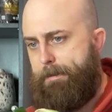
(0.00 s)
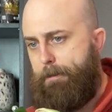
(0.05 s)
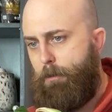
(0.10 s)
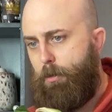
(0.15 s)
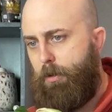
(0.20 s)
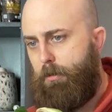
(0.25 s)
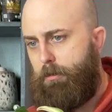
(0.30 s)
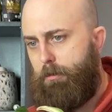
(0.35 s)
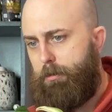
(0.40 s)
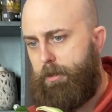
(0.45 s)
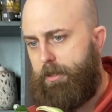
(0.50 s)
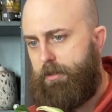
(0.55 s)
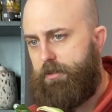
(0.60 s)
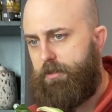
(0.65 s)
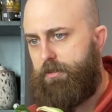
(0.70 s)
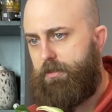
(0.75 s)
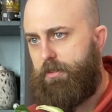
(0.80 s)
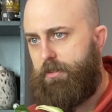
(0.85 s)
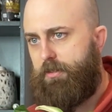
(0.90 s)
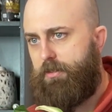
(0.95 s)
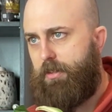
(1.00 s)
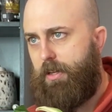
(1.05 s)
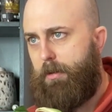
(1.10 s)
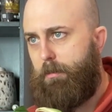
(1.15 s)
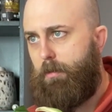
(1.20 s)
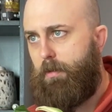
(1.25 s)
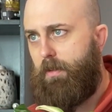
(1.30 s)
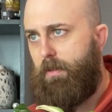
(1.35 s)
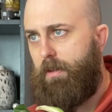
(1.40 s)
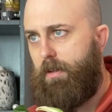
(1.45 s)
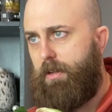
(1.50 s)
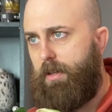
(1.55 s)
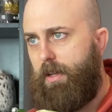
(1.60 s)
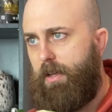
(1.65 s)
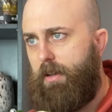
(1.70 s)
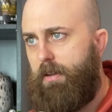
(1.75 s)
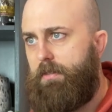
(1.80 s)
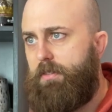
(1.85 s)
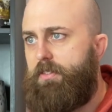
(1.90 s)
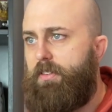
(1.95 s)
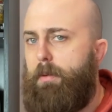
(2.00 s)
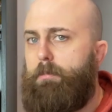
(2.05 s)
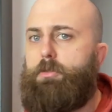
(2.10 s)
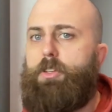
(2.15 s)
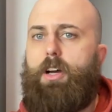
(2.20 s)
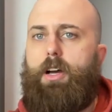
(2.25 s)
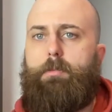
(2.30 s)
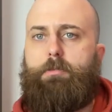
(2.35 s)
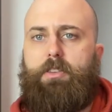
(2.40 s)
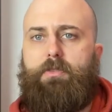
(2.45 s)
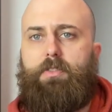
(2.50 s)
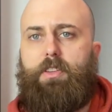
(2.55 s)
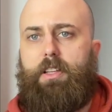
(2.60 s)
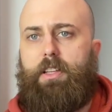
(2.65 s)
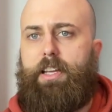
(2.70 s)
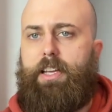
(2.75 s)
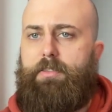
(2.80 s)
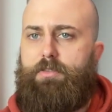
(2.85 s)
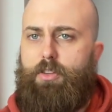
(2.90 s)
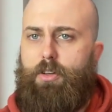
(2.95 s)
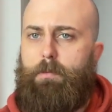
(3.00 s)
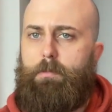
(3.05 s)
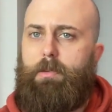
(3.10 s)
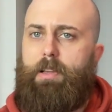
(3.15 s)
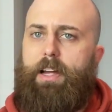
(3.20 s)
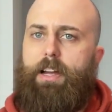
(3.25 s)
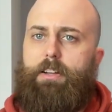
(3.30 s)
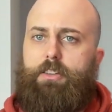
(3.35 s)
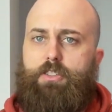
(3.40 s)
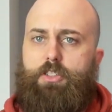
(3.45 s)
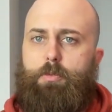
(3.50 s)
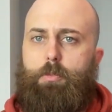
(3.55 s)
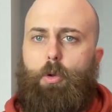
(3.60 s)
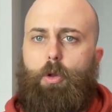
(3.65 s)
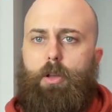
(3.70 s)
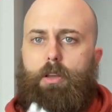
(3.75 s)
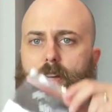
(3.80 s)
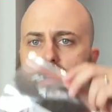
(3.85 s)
Probably just the same thing again. Sometimes if the leaves on a plant are small